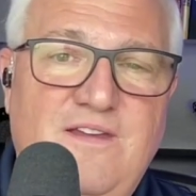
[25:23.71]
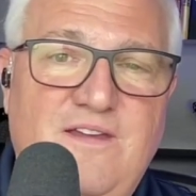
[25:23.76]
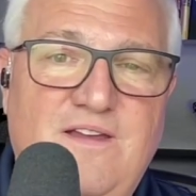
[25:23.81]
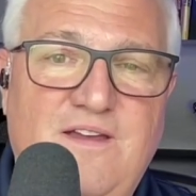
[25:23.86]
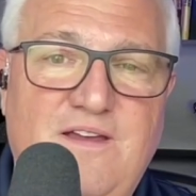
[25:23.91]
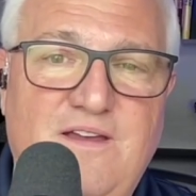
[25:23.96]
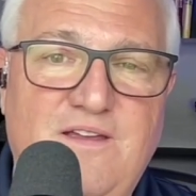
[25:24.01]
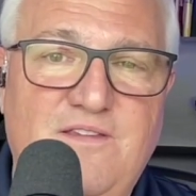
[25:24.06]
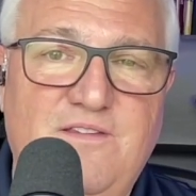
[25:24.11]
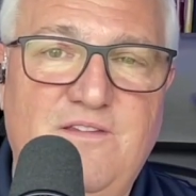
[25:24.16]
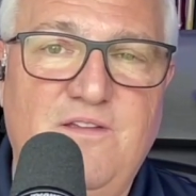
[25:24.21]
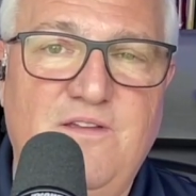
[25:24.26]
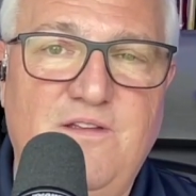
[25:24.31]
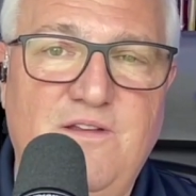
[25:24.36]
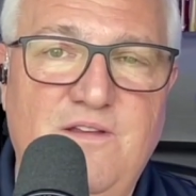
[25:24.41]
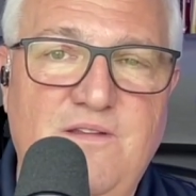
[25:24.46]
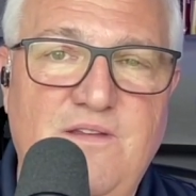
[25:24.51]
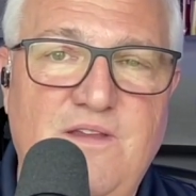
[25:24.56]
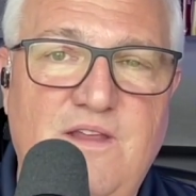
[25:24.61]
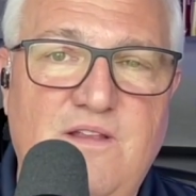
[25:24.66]

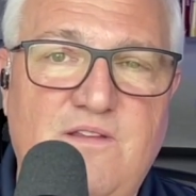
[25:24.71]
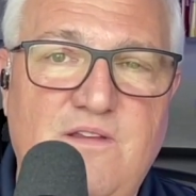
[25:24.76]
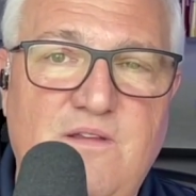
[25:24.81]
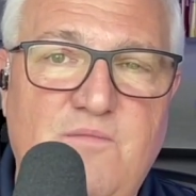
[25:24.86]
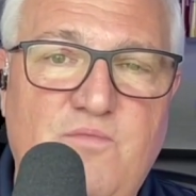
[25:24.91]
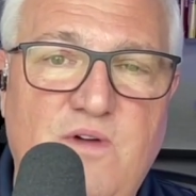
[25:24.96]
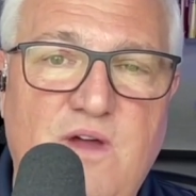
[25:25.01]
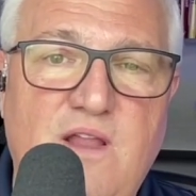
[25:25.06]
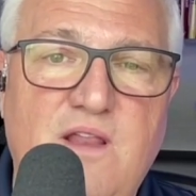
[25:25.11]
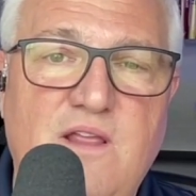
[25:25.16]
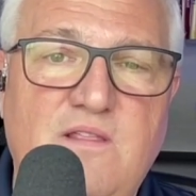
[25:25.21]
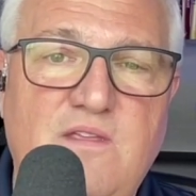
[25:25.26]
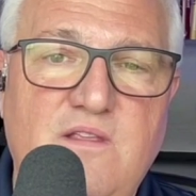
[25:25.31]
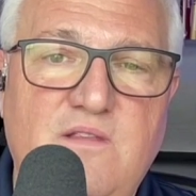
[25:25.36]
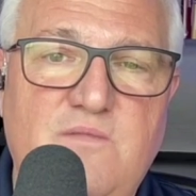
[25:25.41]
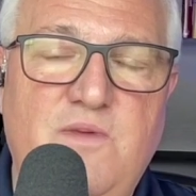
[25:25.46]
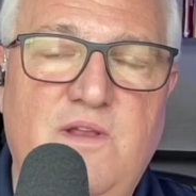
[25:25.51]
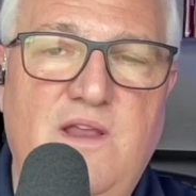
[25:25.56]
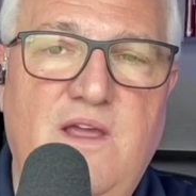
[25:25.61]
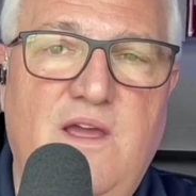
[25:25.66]
So it's a product
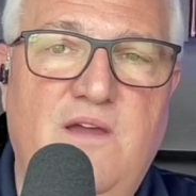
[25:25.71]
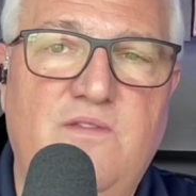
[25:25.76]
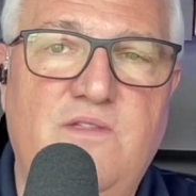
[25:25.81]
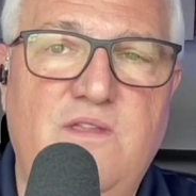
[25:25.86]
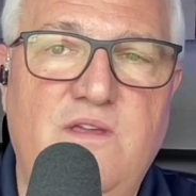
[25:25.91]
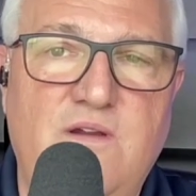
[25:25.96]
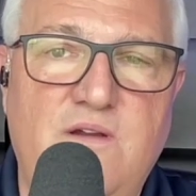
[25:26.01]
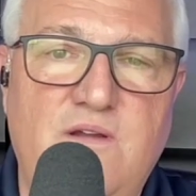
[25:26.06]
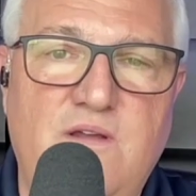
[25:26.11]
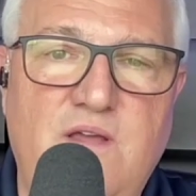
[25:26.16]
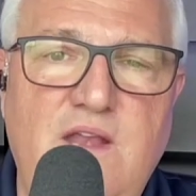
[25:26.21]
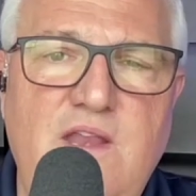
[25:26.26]
that's been out there.